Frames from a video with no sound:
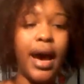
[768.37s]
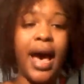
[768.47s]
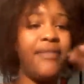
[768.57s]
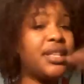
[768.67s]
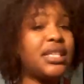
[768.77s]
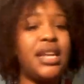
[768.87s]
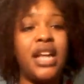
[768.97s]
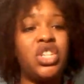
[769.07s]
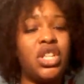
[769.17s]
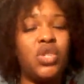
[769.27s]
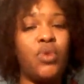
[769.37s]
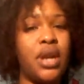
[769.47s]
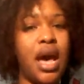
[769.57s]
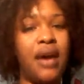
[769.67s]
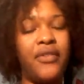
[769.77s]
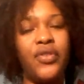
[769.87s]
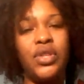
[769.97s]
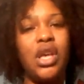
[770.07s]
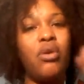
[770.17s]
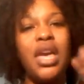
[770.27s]
Obviously not gentle enough.
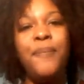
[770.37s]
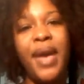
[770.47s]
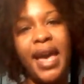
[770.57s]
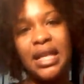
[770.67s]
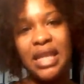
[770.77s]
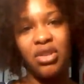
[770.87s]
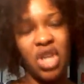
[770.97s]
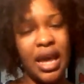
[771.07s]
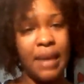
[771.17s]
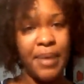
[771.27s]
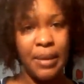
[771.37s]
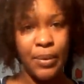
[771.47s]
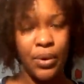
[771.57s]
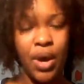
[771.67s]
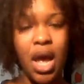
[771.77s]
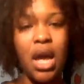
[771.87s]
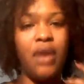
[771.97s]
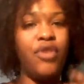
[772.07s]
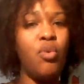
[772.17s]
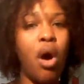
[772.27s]
So keep your hands out your hair, people.
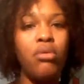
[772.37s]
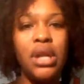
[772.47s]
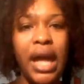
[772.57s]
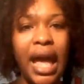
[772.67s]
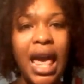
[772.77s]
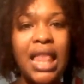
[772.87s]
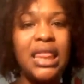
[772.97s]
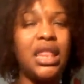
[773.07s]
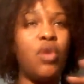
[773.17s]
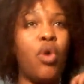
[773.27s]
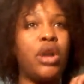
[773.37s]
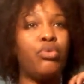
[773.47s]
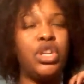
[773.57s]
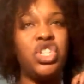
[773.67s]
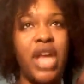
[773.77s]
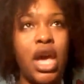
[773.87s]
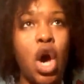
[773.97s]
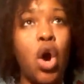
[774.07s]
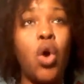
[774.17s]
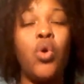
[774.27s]
If you want length, you want to reach that
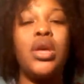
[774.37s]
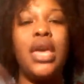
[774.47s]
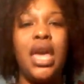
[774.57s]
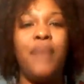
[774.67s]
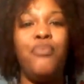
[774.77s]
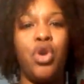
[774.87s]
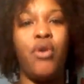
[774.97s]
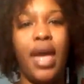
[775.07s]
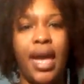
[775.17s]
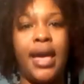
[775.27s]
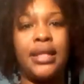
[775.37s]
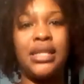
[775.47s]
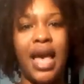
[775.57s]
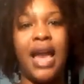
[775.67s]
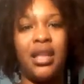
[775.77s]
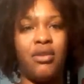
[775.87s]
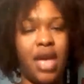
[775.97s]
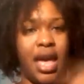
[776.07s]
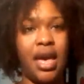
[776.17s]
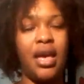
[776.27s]
goal, keep your hands out of
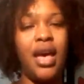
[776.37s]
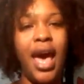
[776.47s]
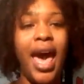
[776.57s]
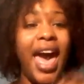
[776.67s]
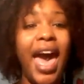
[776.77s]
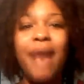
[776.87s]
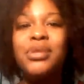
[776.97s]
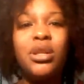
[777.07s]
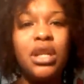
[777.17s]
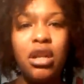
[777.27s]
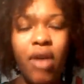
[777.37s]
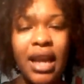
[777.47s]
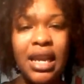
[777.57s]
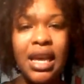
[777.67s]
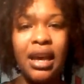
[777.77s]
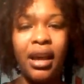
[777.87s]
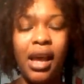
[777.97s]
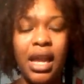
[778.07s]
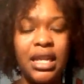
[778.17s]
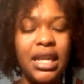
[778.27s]
your hair. I had absolutely no idea
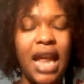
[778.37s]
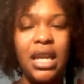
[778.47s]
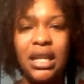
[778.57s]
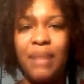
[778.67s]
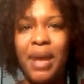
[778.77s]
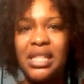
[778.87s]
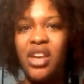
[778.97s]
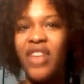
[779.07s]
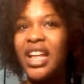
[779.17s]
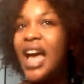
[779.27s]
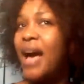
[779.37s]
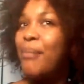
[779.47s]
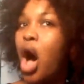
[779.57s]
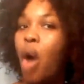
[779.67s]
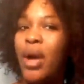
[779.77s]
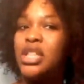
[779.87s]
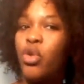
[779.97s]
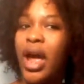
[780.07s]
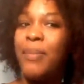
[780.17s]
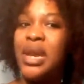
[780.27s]
until I looked at myself like, I'm always
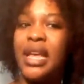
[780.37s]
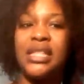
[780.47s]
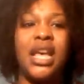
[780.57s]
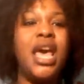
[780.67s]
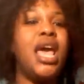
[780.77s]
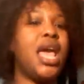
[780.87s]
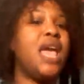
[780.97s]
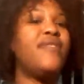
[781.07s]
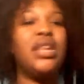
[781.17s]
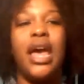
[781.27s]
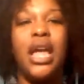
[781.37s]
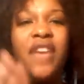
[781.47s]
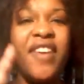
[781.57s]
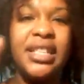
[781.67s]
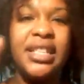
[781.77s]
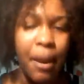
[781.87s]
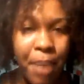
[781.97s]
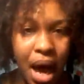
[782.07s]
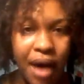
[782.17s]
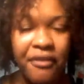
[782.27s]
grabbing this. Even like if in a
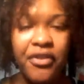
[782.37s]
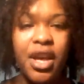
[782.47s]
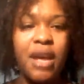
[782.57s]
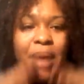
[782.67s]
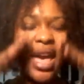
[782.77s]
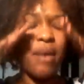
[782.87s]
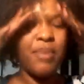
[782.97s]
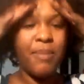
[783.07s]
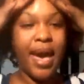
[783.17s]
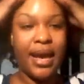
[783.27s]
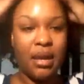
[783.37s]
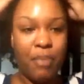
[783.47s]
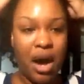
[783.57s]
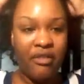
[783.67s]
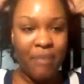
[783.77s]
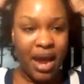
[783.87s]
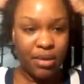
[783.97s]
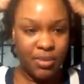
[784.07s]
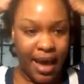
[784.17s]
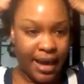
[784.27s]
puff, my hair would be back in a puff. My
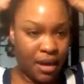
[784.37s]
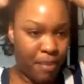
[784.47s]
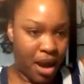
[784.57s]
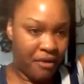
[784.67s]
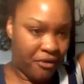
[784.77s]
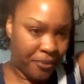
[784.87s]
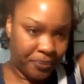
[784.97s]
hair was back in a puff.